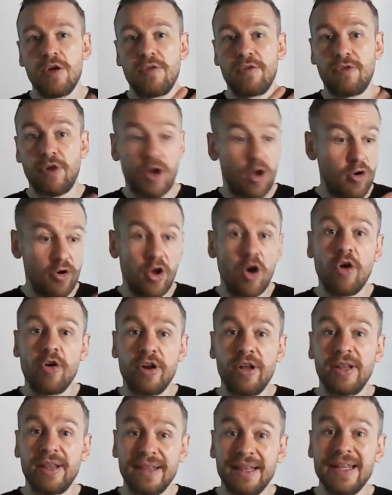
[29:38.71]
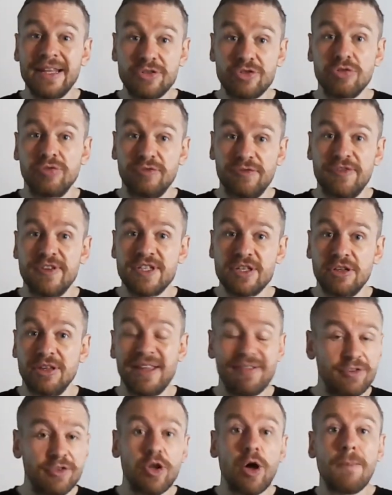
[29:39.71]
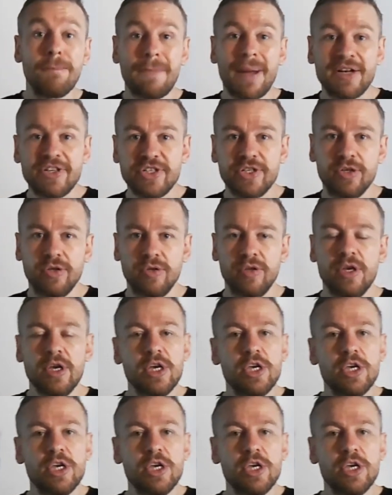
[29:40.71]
on a literal physical level, not magical.